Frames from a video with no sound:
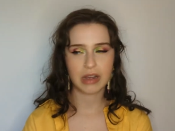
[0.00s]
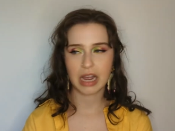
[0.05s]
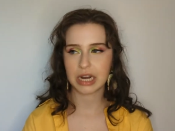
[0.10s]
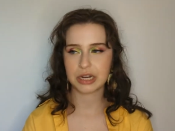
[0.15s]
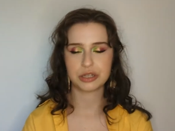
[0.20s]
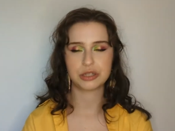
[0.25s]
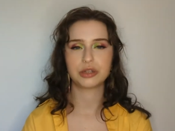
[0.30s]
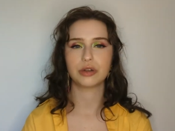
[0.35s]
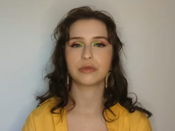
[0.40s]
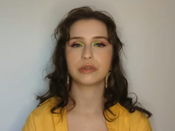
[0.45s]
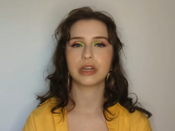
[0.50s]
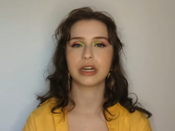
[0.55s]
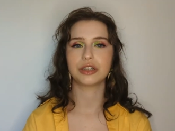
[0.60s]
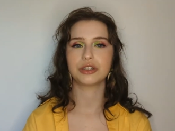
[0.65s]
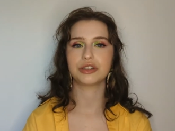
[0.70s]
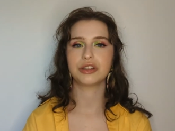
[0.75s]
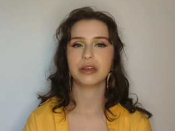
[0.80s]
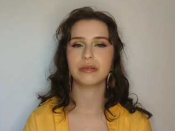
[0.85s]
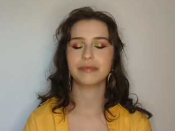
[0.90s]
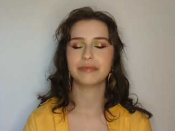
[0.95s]
I just don't
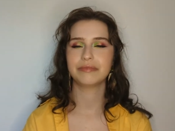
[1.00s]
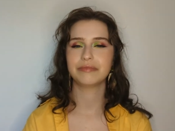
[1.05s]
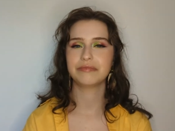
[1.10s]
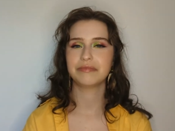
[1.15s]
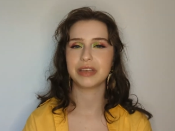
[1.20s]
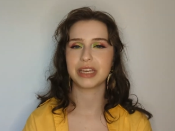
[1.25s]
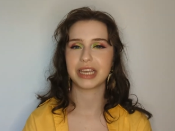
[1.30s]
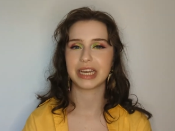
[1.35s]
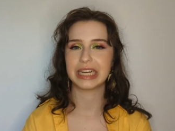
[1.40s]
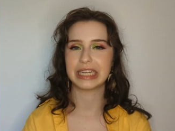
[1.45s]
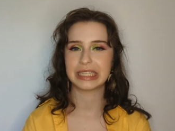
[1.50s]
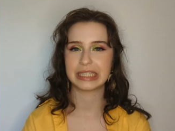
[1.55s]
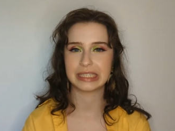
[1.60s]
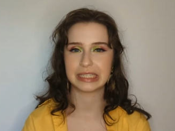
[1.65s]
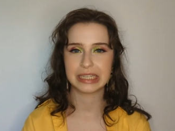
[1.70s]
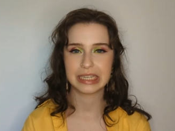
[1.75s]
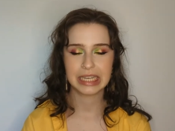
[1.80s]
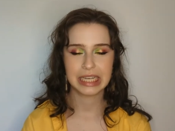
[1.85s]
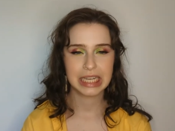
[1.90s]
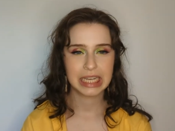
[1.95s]
touch them
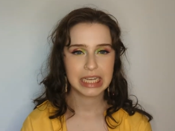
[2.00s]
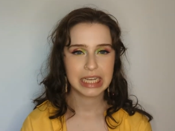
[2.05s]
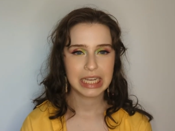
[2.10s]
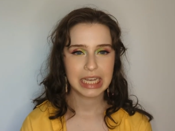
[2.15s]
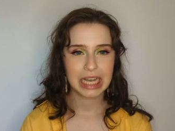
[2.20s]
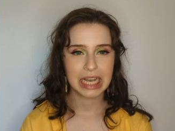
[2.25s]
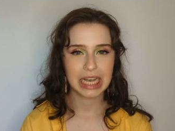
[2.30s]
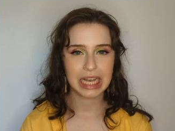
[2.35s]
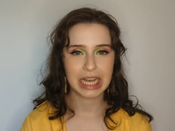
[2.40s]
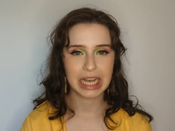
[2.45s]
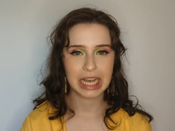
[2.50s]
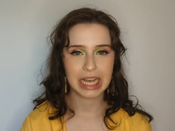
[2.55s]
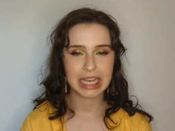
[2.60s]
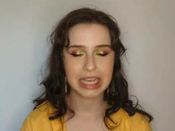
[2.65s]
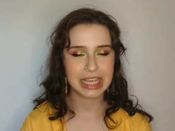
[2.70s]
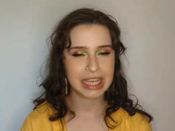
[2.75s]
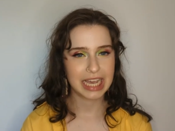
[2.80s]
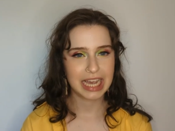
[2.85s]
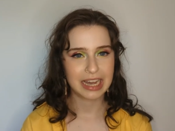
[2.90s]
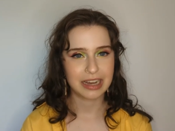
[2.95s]
because, uh,
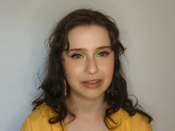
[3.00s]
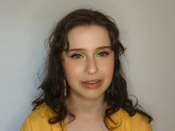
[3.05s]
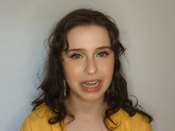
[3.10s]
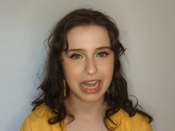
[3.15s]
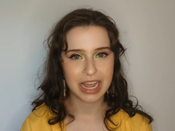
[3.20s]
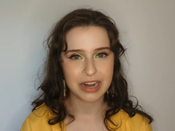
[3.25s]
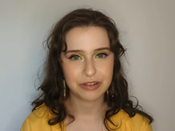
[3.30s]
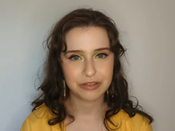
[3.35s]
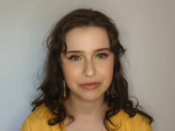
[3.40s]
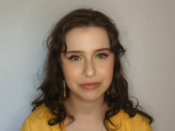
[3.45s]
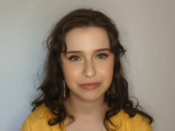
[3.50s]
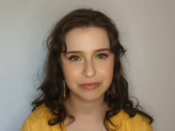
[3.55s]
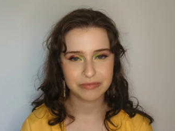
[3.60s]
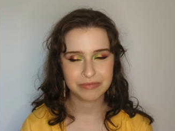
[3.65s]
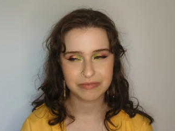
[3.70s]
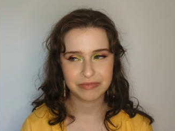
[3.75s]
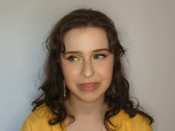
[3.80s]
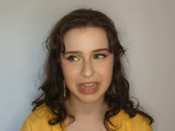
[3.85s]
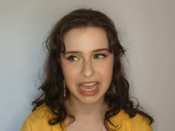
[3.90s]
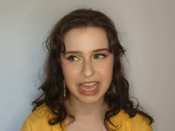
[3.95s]
yeah, I don't
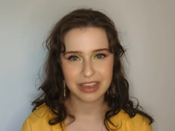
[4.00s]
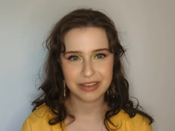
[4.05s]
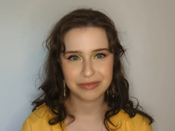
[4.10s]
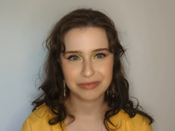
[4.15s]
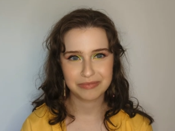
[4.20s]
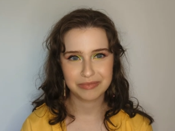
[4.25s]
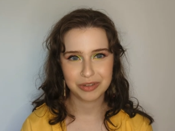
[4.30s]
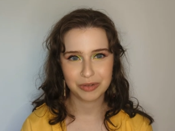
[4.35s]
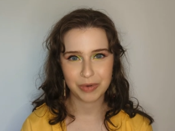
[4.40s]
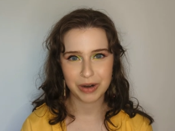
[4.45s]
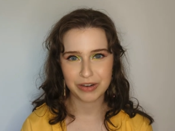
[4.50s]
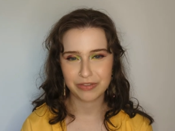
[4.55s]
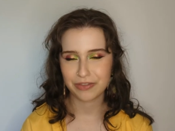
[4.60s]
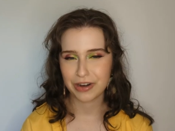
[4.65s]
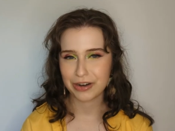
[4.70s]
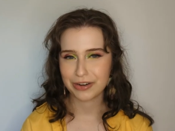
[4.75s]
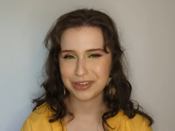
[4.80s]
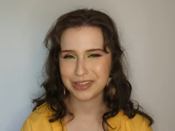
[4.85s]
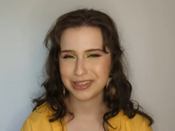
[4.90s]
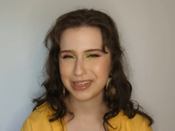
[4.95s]
like to wear
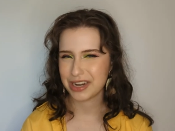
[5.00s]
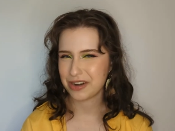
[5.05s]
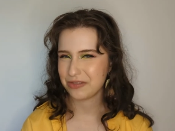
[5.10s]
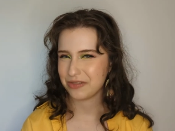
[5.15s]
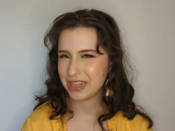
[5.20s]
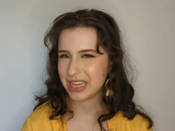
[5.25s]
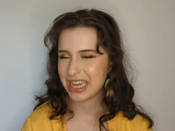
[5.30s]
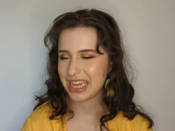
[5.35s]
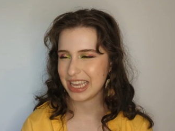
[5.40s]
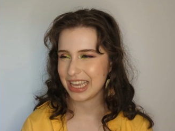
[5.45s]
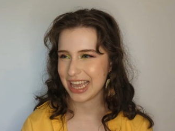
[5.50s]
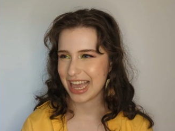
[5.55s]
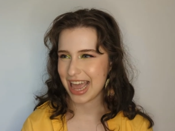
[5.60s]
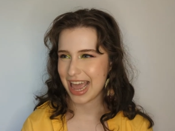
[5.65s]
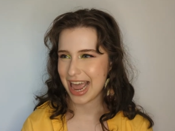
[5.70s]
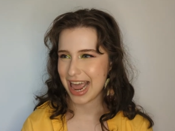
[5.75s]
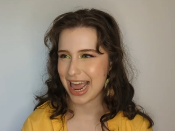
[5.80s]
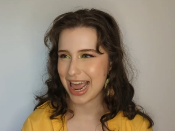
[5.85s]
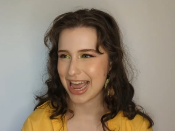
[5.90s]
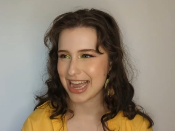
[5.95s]
fragrances I don't like,
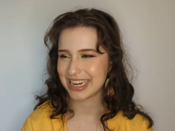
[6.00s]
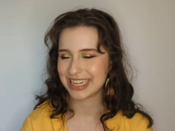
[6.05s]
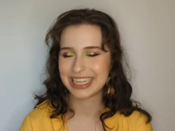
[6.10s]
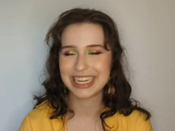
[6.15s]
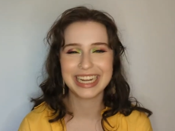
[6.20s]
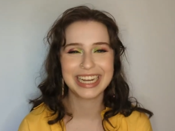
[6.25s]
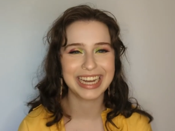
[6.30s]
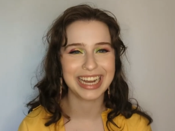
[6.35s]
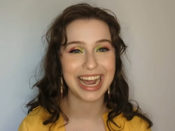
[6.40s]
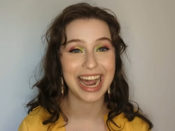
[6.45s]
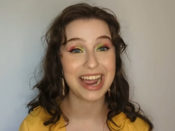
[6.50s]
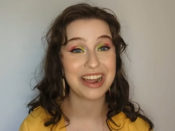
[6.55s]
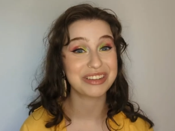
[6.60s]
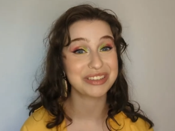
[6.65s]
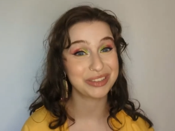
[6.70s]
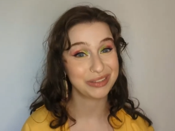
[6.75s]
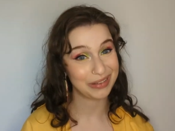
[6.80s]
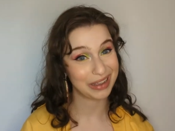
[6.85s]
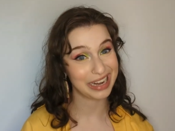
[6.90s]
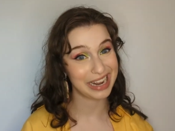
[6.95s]
and I
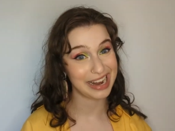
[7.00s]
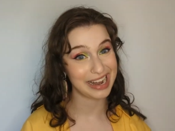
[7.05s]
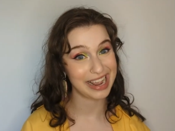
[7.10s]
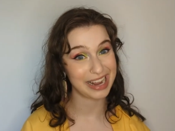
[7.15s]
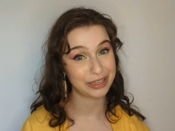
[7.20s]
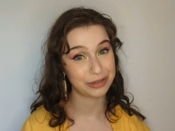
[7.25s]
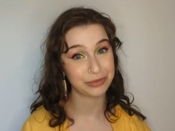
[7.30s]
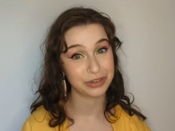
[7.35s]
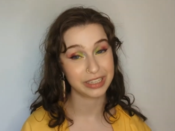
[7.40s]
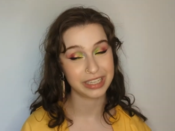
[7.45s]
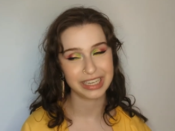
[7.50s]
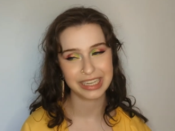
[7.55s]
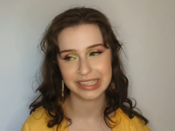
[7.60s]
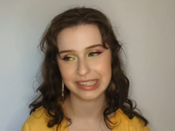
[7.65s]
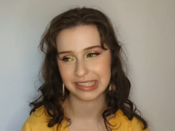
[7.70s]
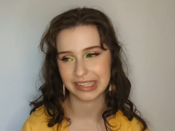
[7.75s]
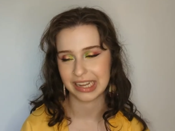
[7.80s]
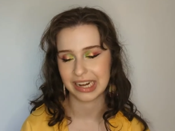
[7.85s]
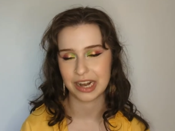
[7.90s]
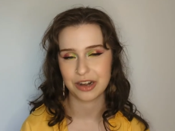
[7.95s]
also get headaches really
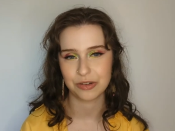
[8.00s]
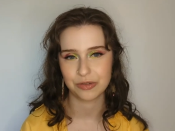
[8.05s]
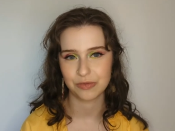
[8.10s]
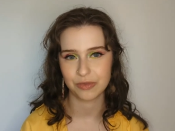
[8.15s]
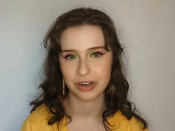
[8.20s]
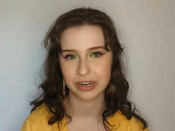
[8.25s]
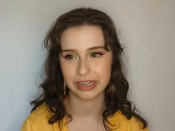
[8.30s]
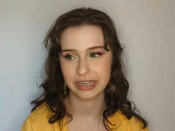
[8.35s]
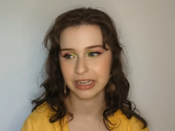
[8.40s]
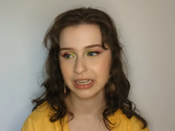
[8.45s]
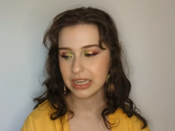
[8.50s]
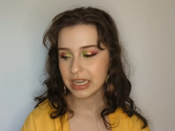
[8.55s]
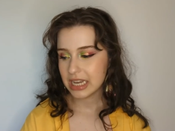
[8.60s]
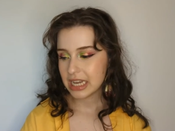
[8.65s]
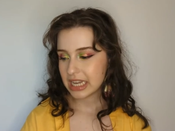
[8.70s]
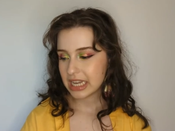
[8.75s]
easily, and I don't want to